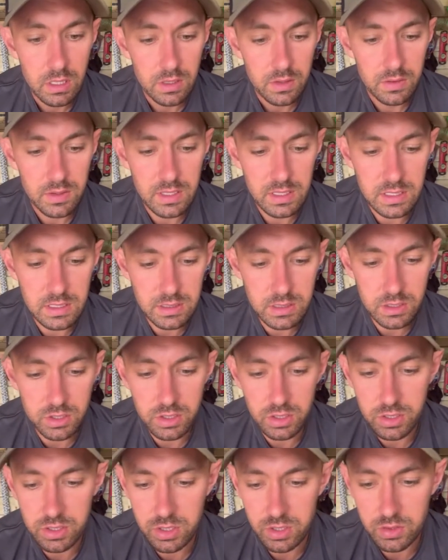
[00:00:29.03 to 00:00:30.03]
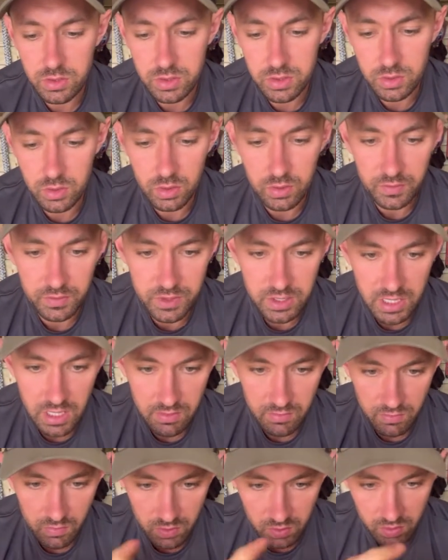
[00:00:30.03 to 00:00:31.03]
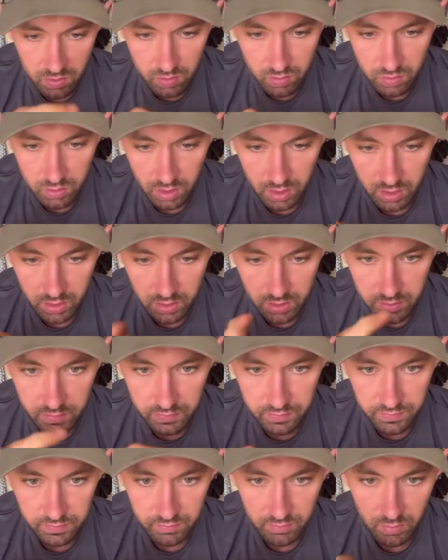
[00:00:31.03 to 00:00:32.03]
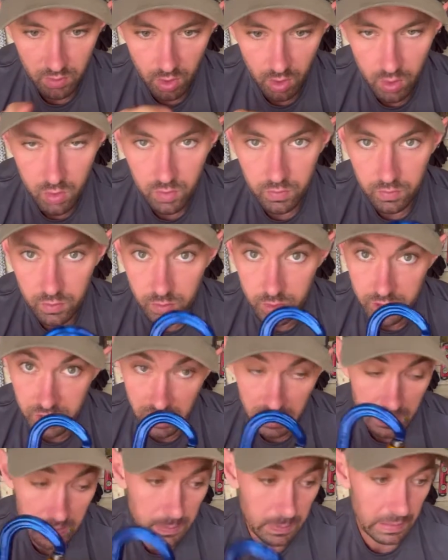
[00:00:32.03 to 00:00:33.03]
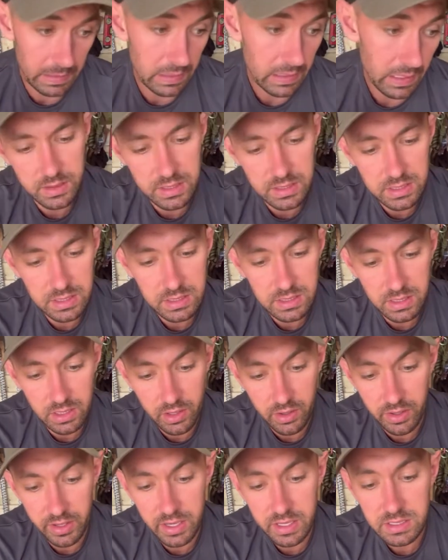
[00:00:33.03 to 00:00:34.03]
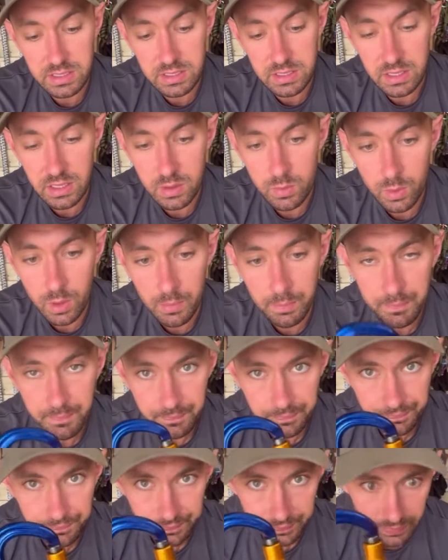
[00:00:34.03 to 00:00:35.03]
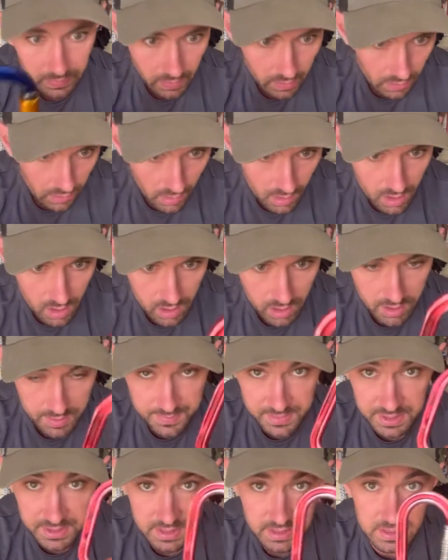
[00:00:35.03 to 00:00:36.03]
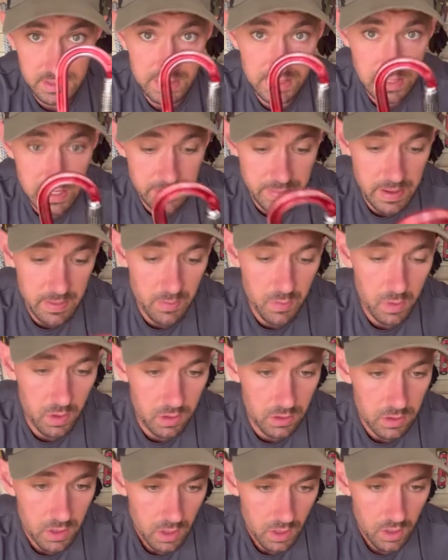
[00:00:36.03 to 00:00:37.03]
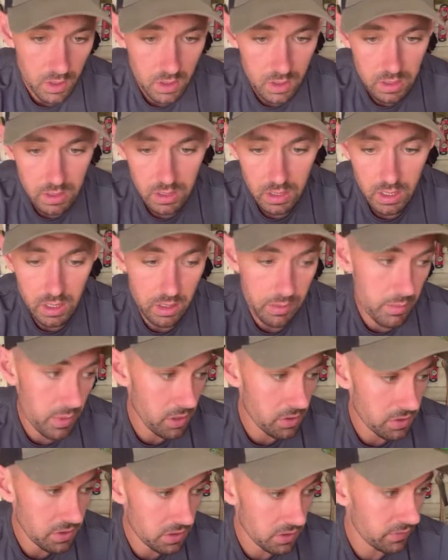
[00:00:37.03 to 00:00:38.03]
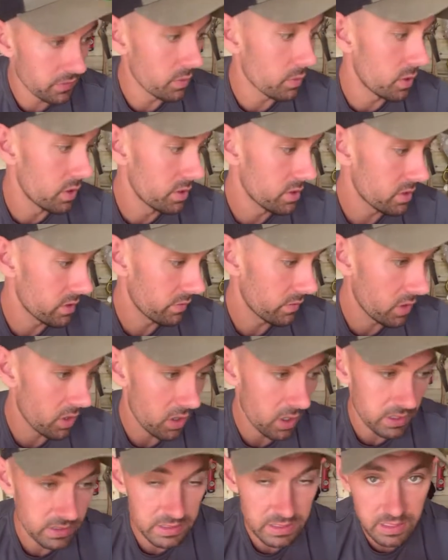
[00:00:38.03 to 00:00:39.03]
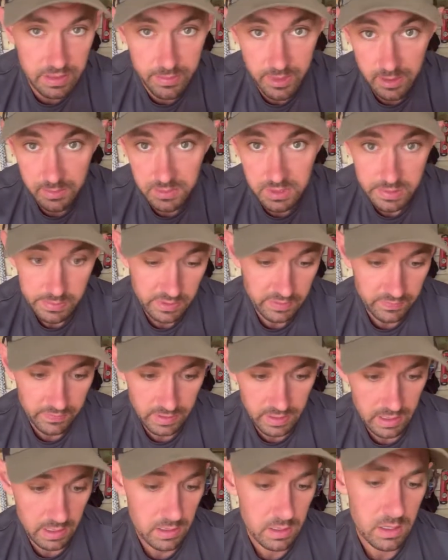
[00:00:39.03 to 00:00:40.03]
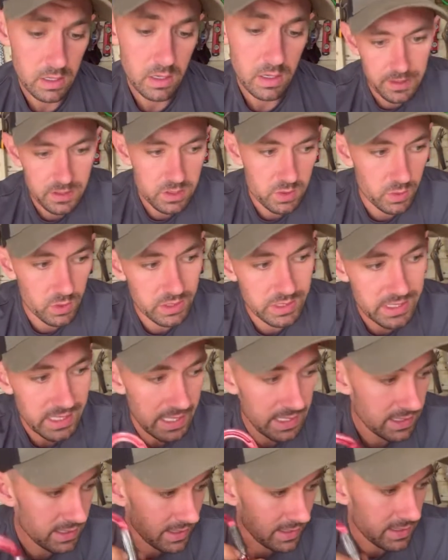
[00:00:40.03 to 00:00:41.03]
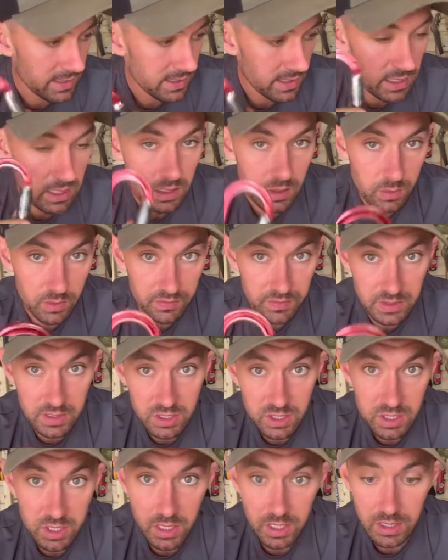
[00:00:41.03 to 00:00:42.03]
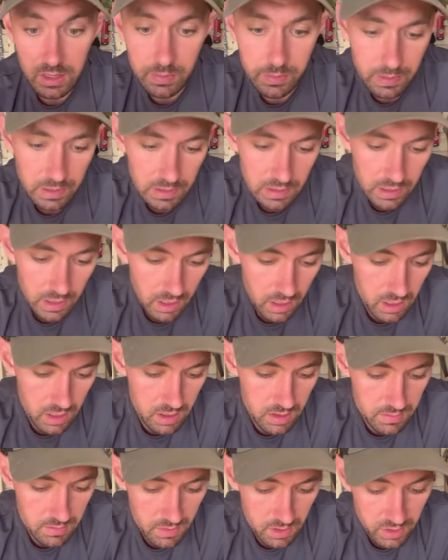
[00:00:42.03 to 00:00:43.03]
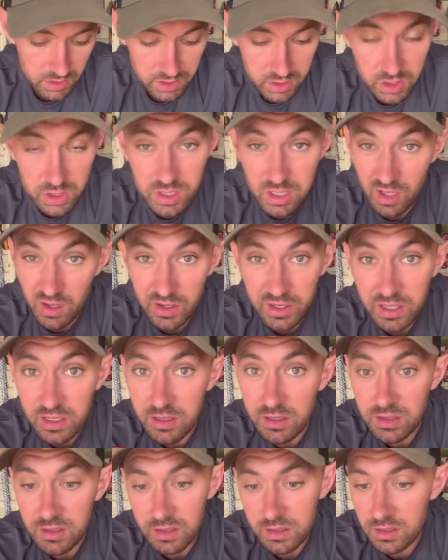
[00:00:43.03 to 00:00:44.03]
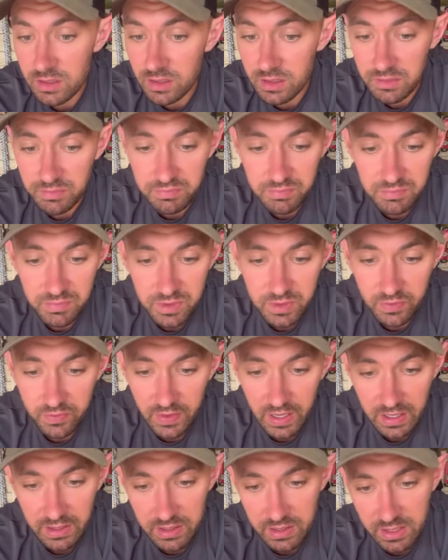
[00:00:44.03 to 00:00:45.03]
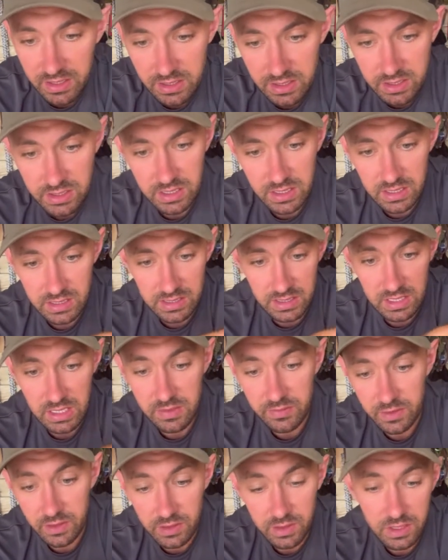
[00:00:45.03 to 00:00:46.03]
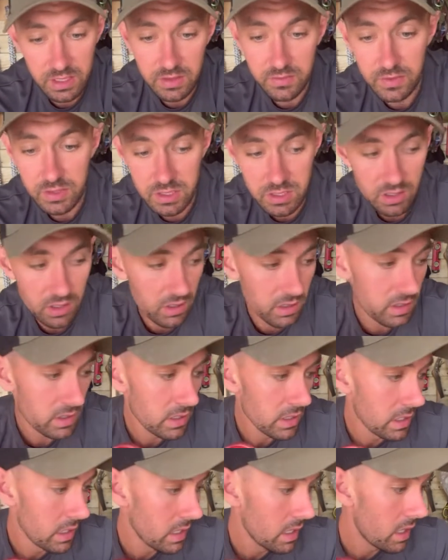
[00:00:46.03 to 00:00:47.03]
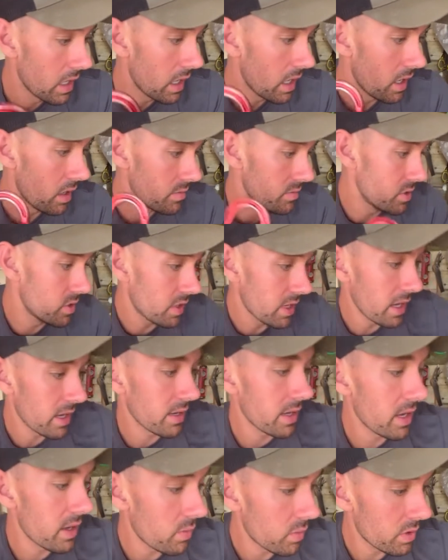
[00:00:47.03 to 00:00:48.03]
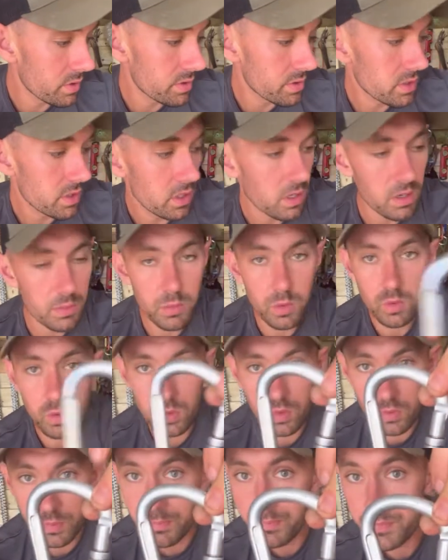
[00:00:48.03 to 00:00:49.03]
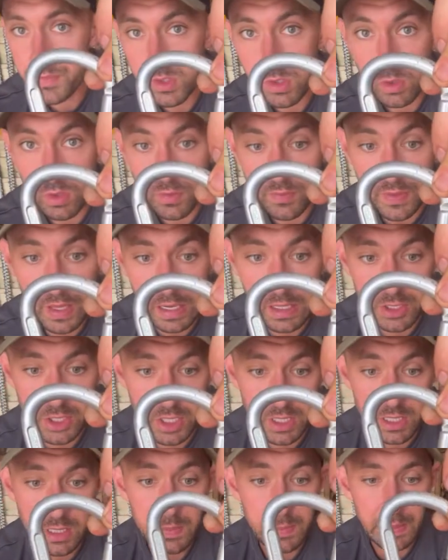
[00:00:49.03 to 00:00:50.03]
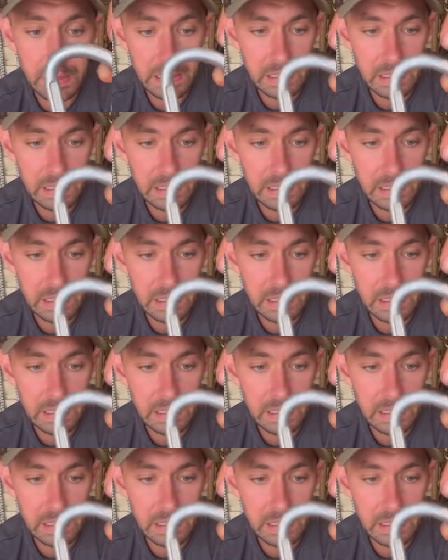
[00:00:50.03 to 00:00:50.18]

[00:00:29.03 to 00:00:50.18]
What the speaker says: These are just your sort of general kind of oval shape. This is the ISC one. This is a DMM one. Most of the ones I've got are DMM, to be fair. So I tend to stick with this shape. I just like the fact that it's even on either side. You can get ones that are more sort of that shape,